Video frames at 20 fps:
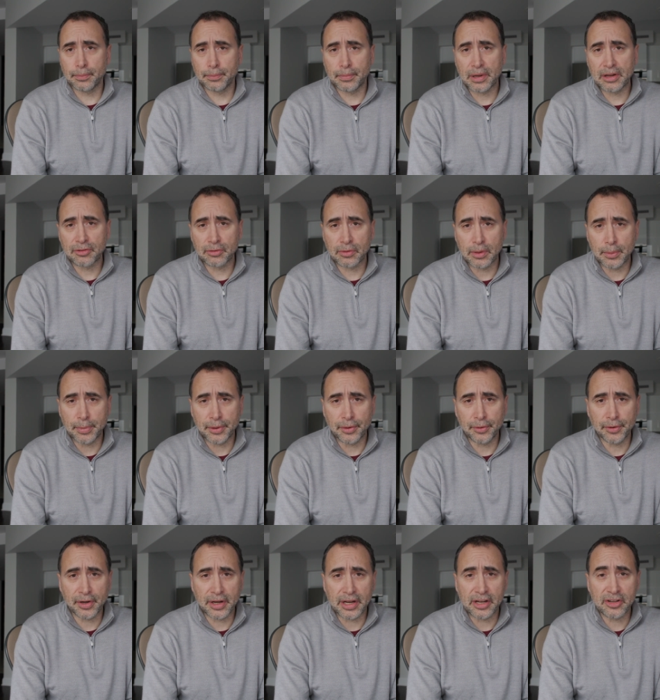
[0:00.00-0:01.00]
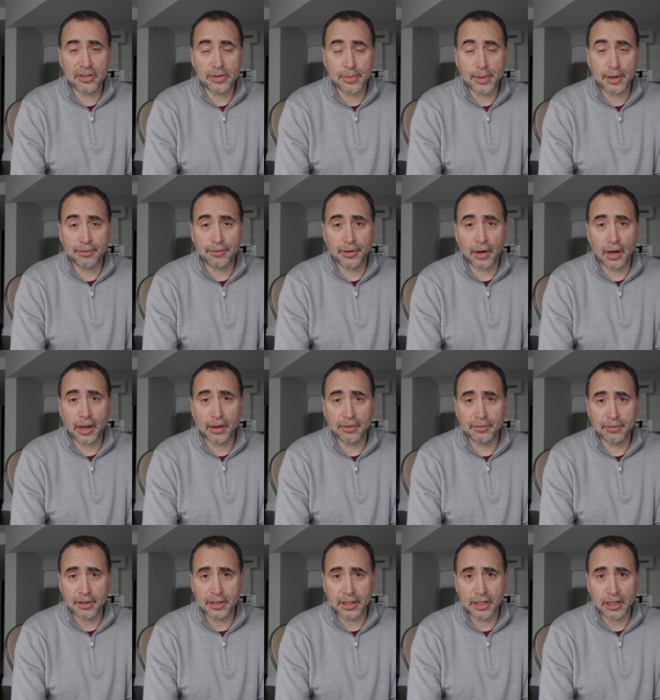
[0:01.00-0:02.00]
Basically, build an HTML5
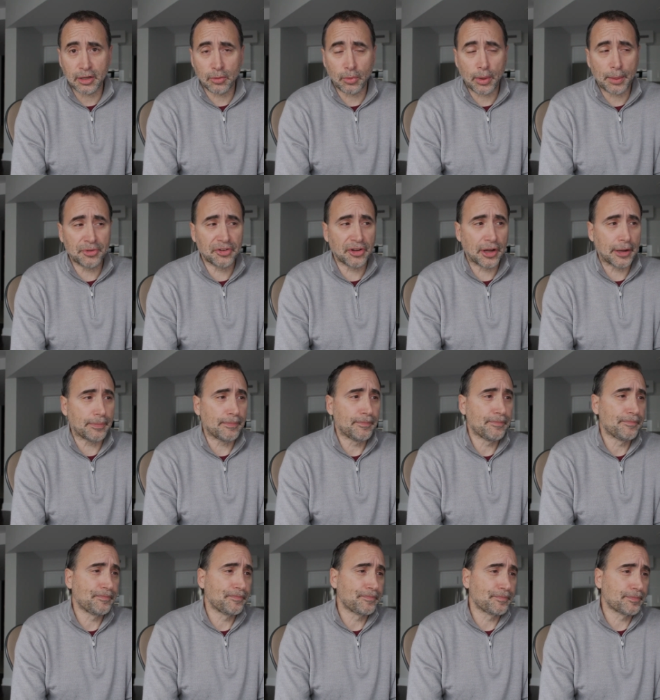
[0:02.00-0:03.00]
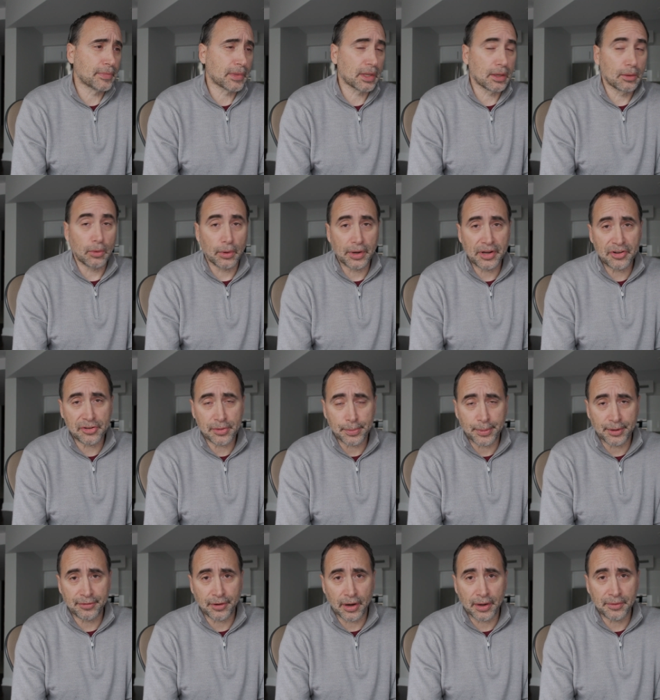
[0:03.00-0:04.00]
vanilla website, or well,
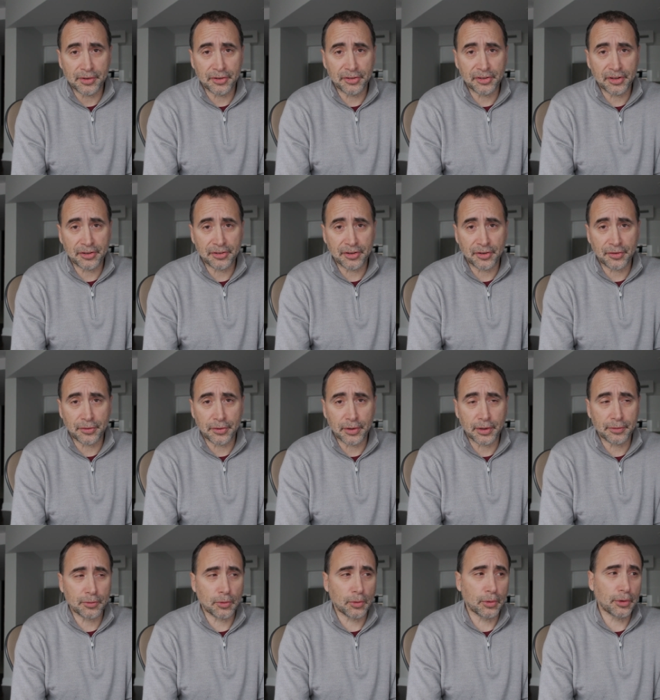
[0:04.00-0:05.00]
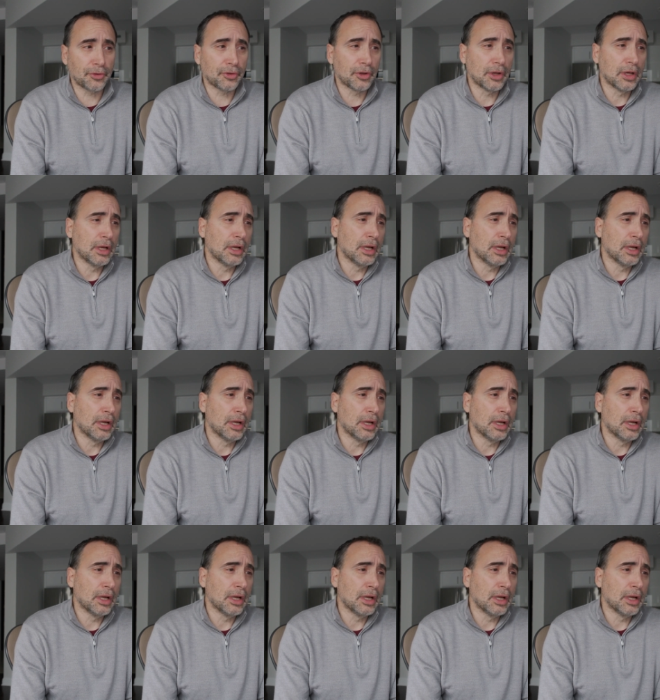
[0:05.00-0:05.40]
HTML5 and CSS3, of course.